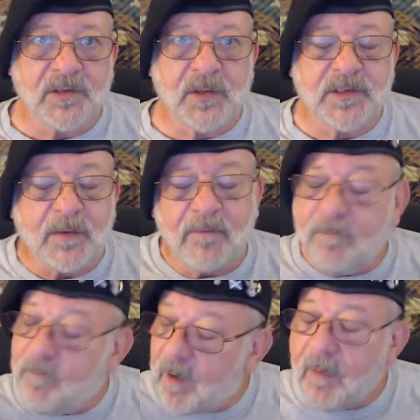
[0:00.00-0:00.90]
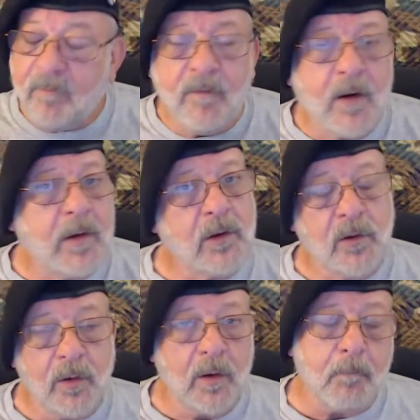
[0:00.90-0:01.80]
So it's a very, very
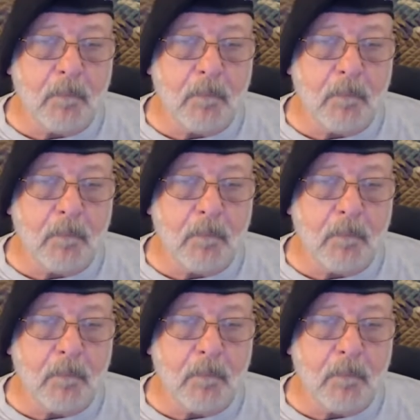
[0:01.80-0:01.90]
good